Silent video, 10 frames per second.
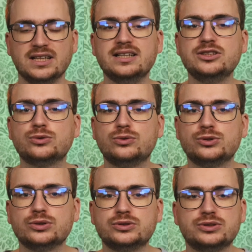It is
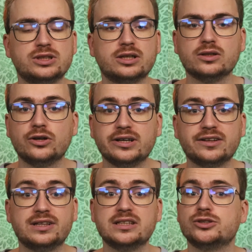crucial to start learning
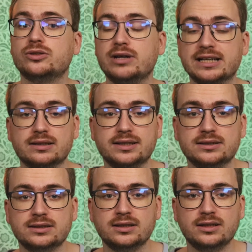things correctly.
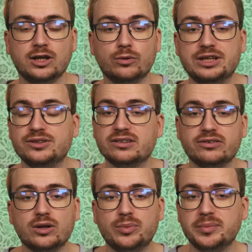When you
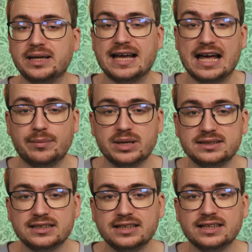develop a bad
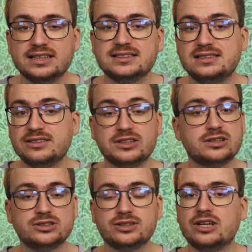habit, it is
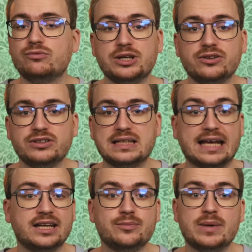difficult to get rid of it
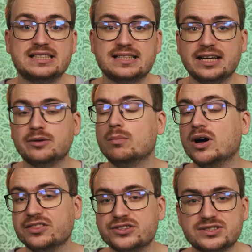and it may take
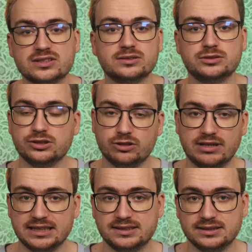months to
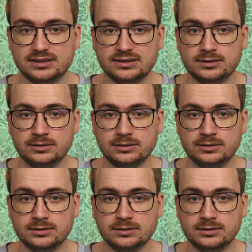correct it.